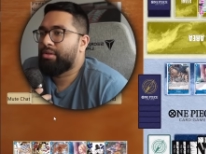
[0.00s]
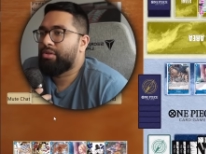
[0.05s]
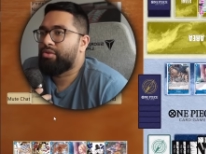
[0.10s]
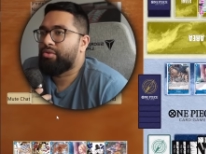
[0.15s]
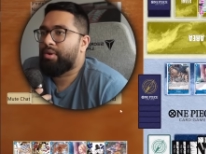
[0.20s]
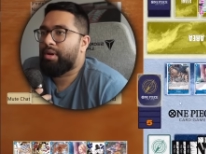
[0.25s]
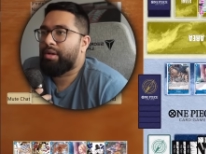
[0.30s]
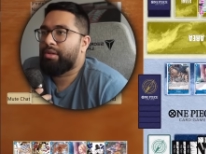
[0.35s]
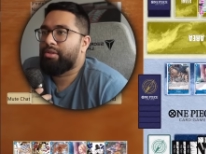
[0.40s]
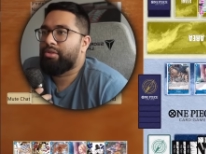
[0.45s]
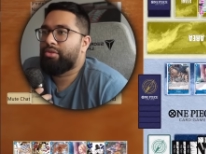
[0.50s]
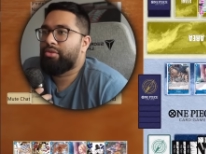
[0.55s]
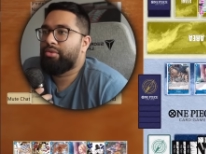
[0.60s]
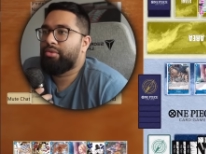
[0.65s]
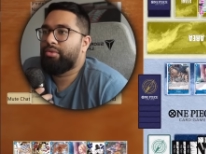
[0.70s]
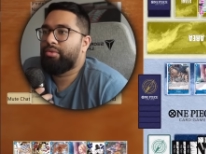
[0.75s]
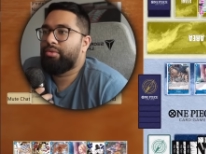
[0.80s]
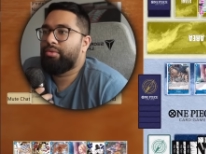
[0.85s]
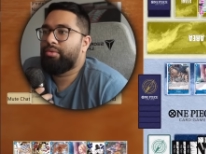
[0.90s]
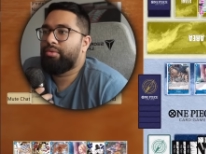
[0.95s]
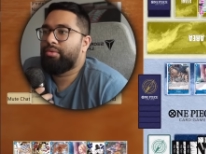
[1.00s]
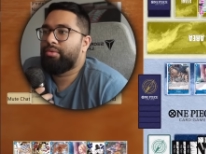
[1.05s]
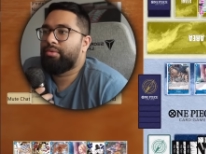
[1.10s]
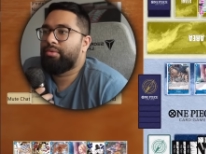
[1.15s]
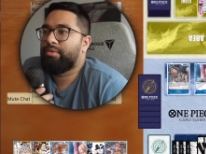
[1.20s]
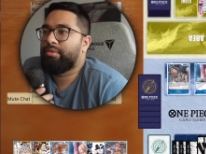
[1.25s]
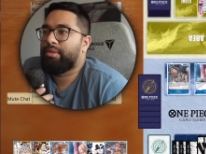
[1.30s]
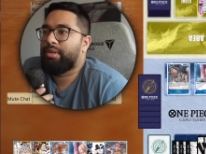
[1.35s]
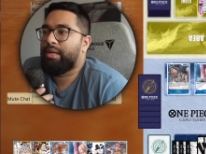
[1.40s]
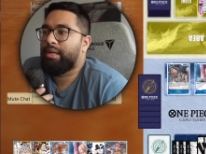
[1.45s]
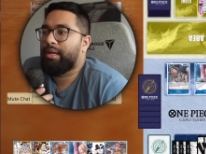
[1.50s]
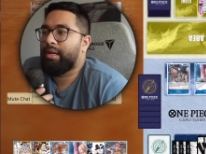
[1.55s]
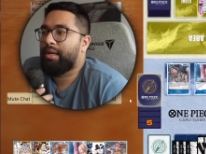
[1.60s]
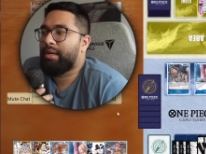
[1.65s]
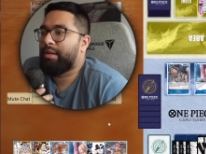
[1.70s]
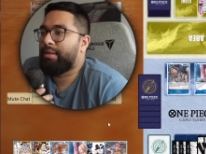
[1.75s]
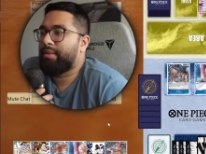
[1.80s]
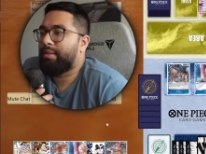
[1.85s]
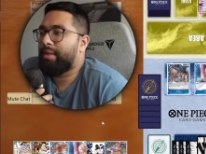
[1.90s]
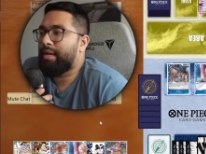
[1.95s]
Draw two. I
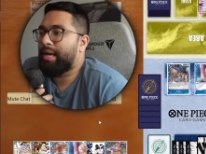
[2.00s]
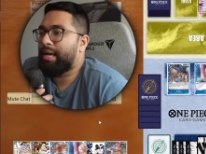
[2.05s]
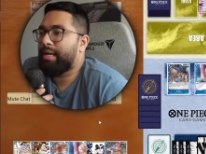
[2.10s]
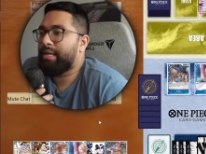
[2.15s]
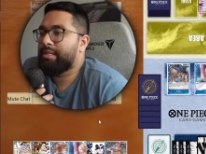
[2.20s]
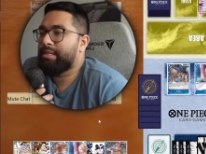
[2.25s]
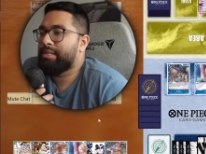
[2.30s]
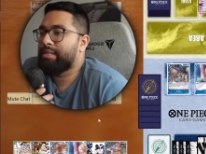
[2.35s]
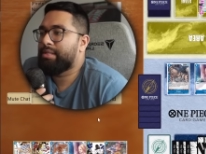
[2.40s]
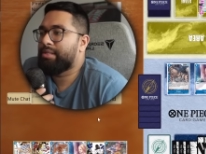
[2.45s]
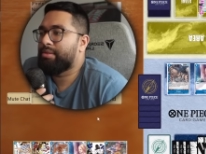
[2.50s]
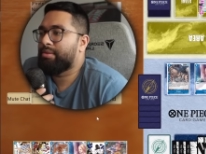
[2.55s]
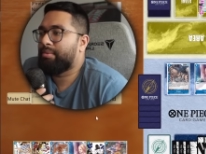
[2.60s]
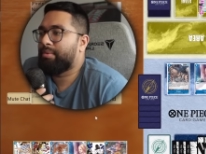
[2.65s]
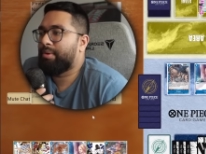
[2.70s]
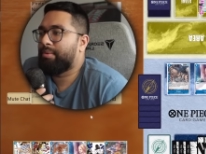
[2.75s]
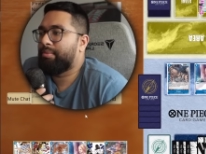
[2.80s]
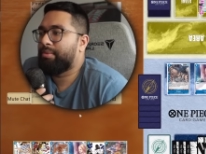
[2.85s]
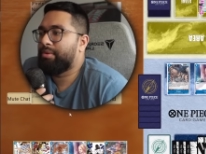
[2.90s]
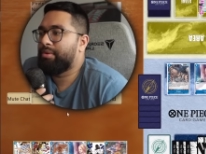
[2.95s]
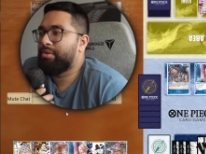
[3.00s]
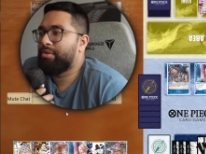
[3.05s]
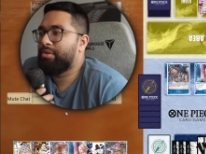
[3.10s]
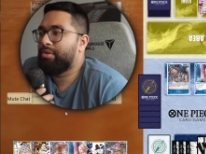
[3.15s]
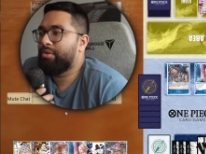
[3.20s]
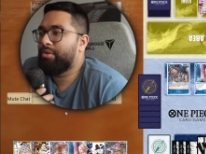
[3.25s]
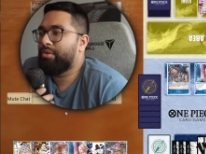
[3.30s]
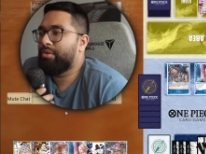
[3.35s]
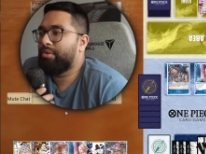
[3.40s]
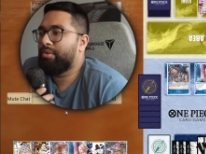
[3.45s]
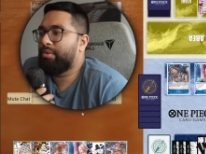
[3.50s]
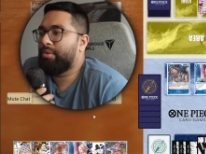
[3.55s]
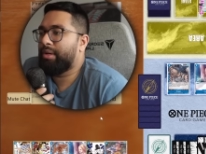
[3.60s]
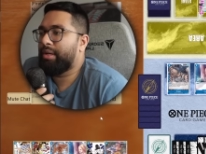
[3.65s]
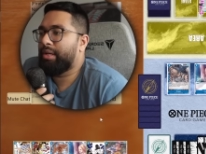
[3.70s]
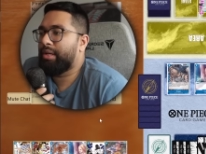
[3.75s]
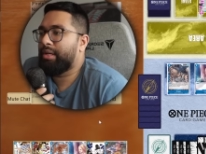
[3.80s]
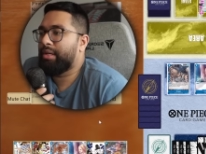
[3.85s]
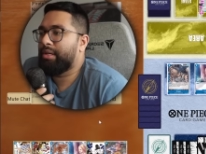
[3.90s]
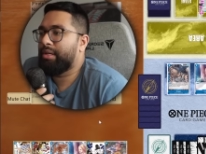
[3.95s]
like that. So what we'll do
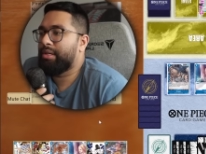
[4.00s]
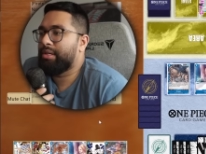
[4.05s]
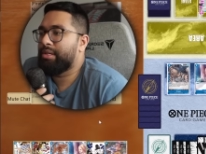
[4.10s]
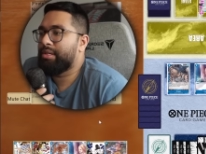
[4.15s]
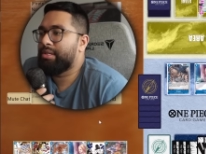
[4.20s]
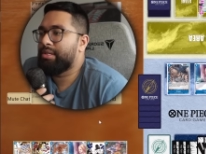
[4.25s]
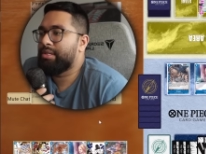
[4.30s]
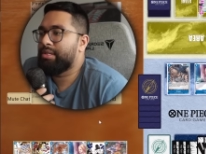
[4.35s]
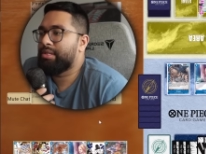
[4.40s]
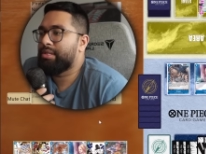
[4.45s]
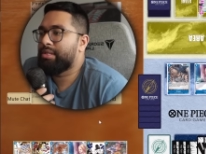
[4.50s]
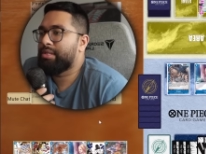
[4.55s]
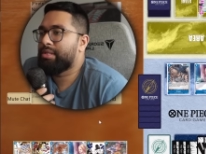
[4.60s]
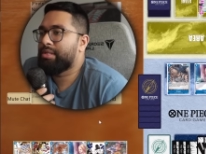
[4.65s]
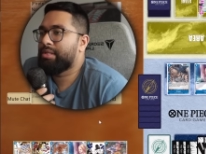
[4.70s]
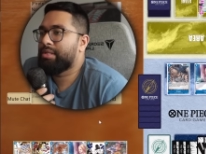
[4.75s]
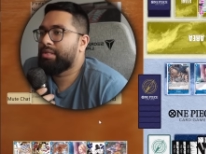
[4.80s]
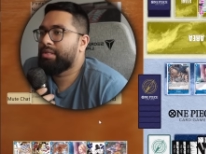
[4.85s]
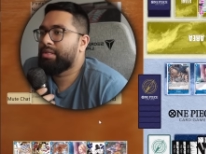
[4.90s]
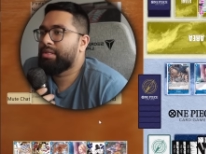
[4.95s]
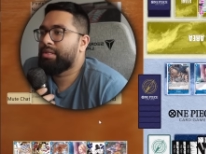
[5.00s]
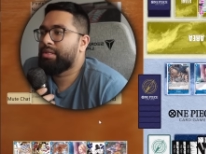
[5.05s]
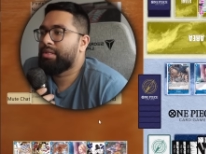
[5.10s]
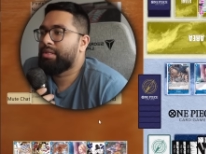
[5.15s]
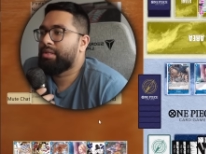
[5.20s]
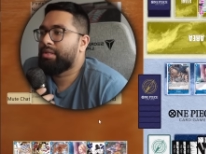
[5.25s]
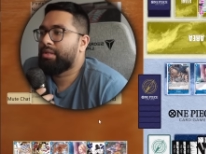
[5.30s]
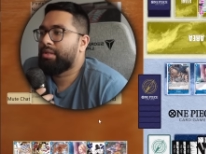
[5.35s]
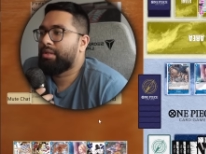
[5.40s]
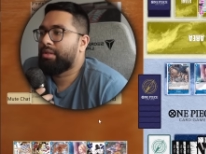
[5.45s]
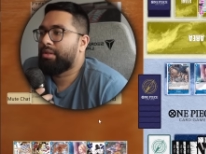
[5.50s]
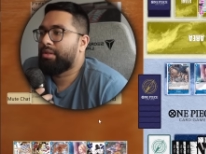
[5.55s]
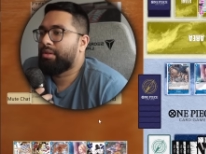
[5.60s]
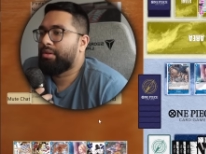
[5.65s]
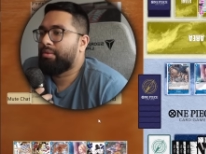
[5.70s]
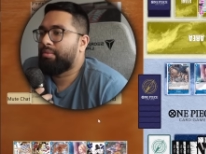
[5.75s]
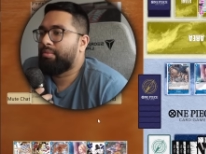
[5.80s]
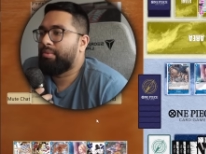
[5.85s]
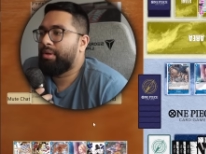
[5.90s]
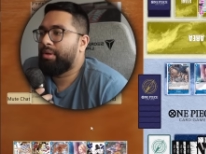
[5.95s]
is
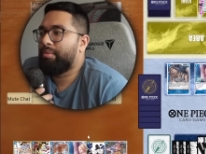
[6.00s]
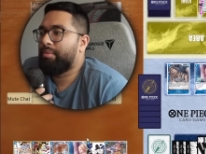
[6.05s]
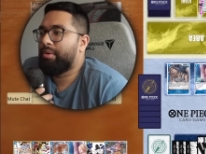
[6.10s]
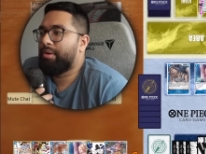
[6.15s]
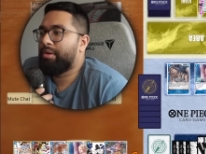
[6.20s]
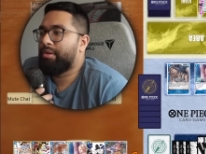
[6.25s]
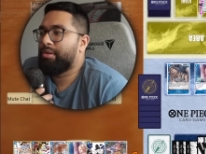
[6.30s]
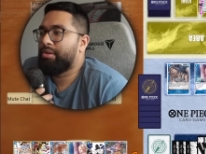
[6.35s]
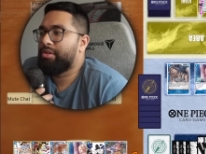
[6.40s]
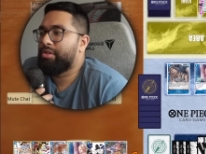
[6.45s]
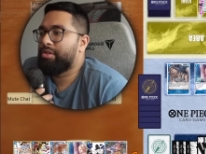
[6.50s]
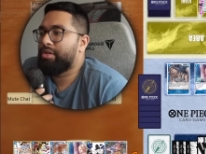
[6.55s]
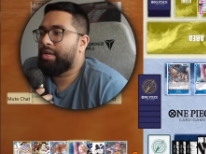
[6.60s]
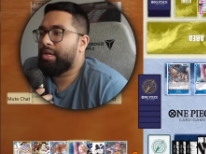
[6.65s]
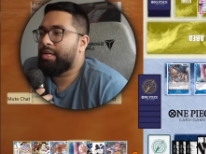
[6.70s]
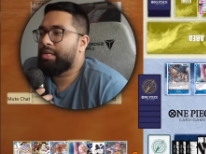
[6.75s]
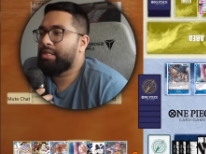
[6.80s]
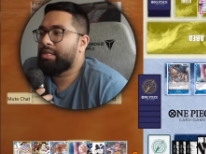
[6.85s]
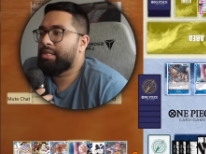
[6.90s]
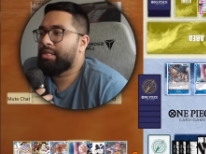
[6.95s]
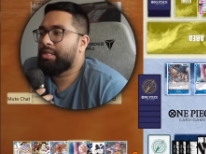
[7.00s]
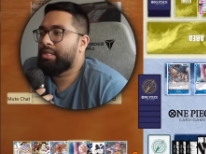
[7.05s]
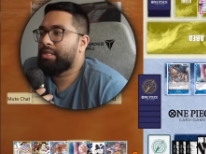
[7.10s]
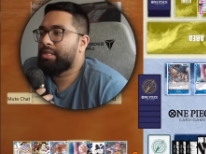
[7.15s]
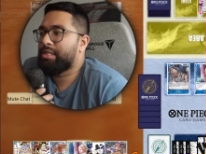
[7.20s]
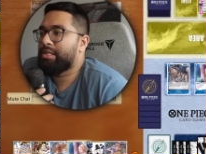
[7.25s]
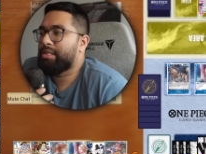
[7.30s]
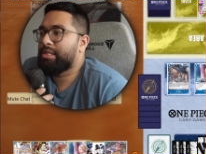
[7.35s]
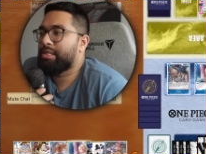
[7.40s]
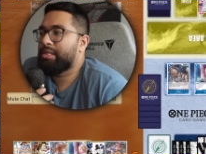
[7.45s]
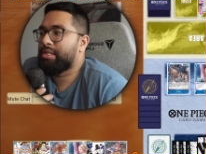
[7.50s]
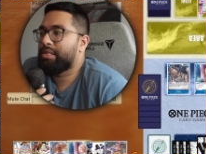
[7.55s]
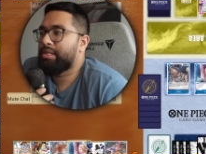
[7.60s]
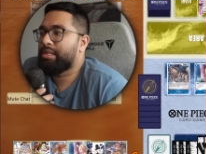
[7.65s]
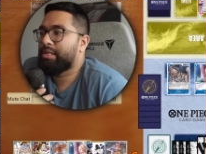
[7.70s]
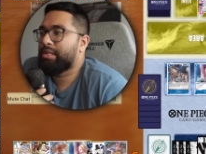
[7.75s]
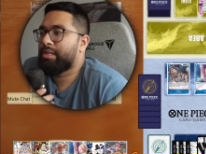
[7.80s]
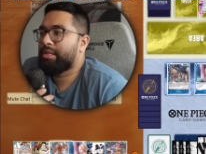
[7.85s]
we will just